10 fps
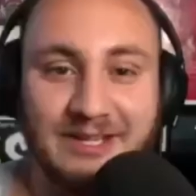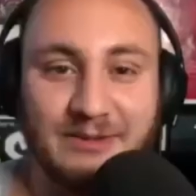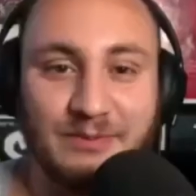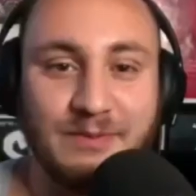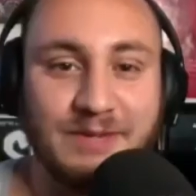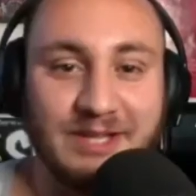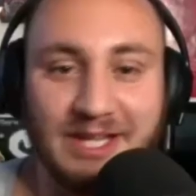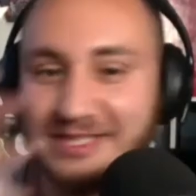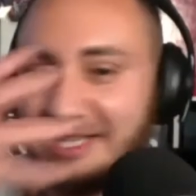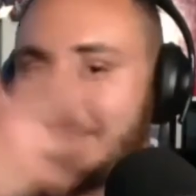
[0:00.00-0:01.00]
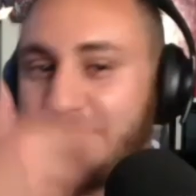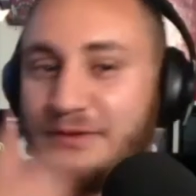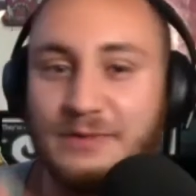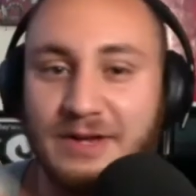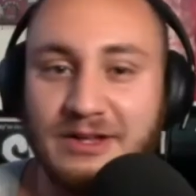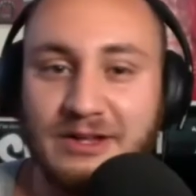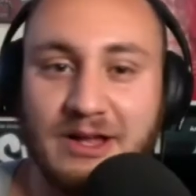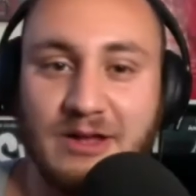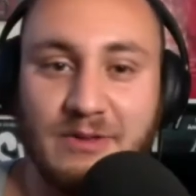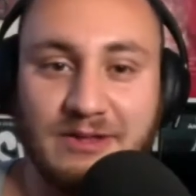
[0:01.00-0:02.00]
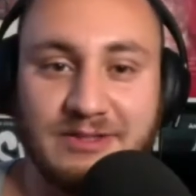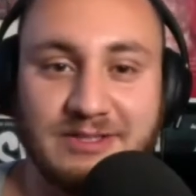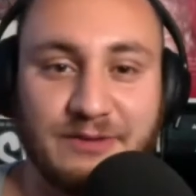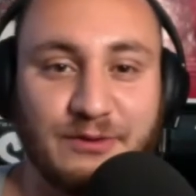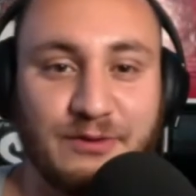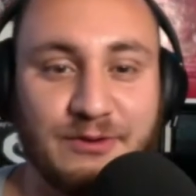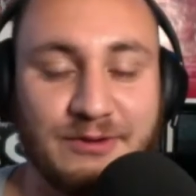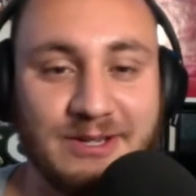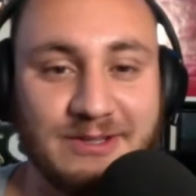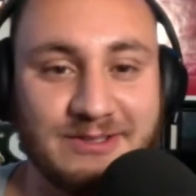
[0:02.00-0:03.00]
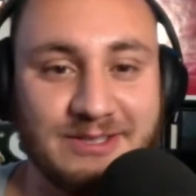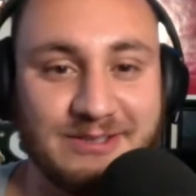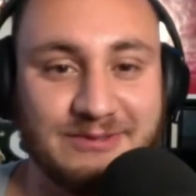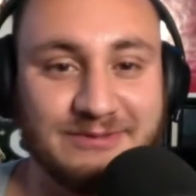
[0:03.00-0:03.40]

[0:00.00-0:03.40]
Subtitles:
put me in latex foam. I'll suffer through it. So